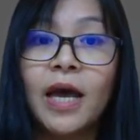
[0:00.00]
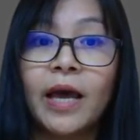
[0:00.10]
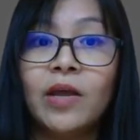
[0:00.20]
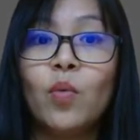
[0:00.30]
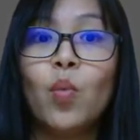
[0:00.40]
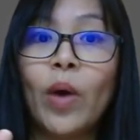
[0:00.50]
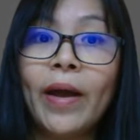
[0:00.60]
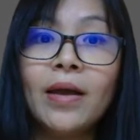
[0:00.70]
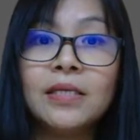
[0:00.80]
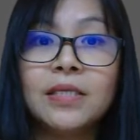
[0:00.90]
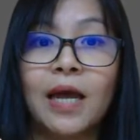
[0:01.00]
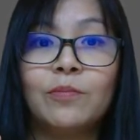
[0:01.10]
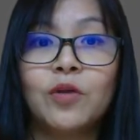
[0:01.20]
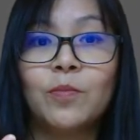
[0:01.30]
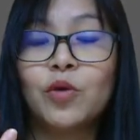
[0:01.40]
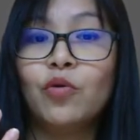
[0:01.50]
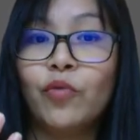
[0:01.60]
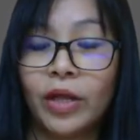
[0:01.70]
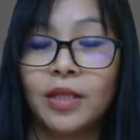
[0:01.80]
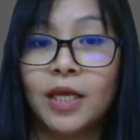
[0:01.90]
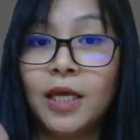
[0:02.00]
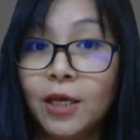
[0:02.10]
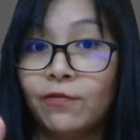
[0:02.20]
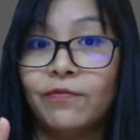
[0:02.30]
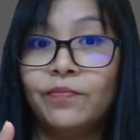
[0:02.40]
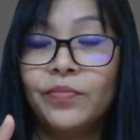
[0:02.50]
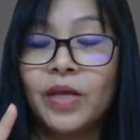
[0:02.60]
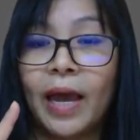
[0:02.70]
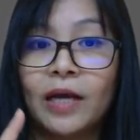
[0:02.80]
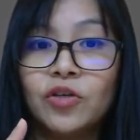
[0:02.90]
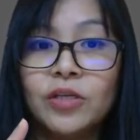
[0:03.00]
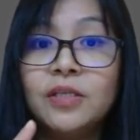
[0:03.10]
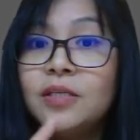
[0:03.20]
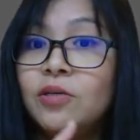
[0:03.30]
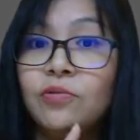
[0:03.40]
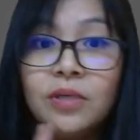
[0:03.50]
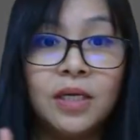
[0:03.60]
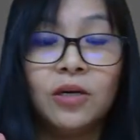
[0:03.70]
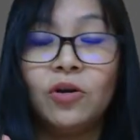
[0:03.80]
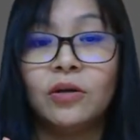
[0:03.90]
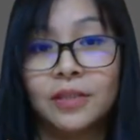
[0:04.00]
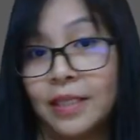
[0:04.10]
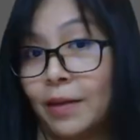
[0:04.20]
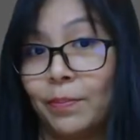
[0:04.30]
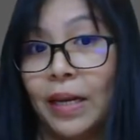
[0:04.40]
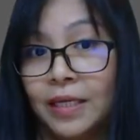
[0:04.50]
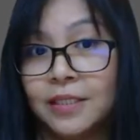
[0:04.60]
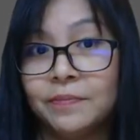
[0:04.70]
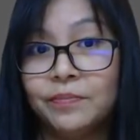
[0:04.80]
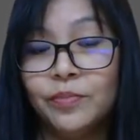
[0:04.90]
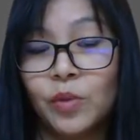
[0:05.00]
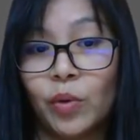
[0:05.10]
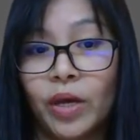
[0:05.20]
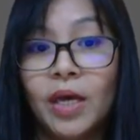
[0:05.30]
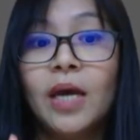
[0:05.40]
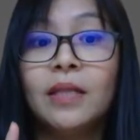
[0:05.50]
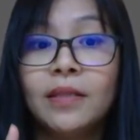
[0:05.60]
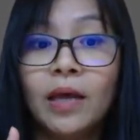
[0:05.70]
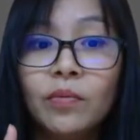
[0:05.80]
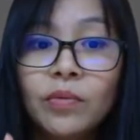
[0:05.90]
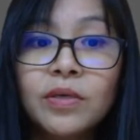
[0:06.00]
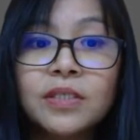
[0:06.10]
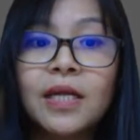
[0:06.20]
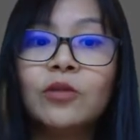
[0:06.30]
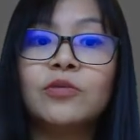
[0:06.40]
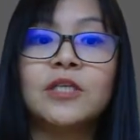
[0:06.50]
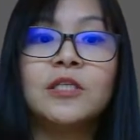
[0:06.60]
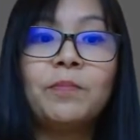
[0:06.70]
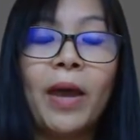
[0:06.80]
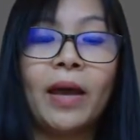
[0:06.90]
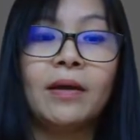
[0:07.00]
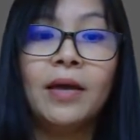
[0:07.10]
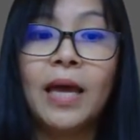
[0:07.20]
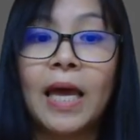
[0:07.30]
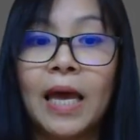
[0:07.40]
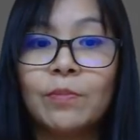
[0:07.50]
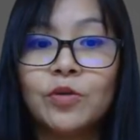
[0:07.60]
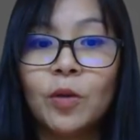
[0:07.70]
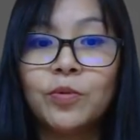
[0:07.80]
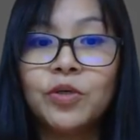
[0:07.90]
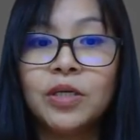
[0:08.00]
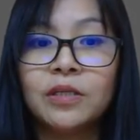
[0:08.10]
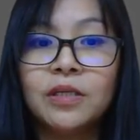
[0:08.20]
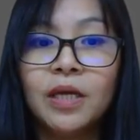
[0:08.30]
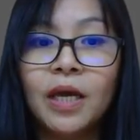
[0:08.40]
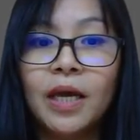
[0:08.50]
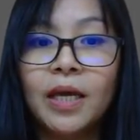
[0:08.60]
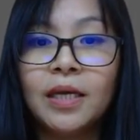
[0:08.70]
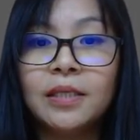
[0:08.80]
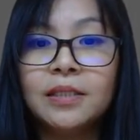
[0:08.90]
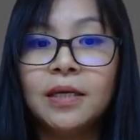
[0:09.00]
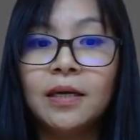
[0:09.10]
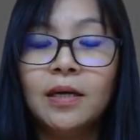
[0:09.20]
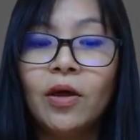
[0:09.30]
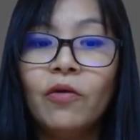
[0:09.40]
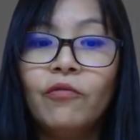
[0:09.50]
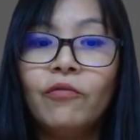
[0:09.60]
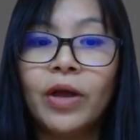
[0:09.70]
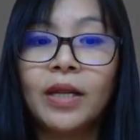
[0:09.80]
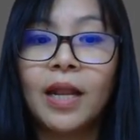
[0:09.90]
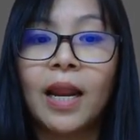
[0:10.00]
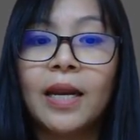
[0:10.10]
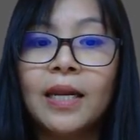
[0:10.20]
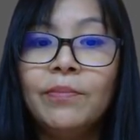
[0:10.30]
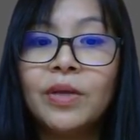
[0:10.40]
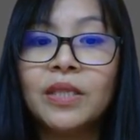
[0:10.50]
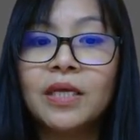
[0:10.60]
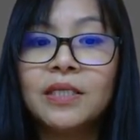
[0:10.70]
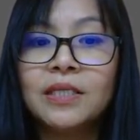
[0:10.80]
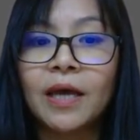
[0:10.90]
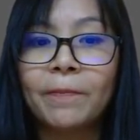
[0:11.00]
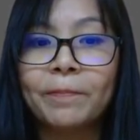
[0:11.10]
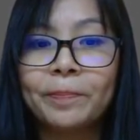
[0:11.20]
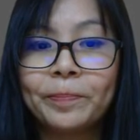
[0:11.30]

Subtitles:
And then where is the absorption rate if the action still did not take place? Okay, then we will start to suspect absorption is the rate limiting step.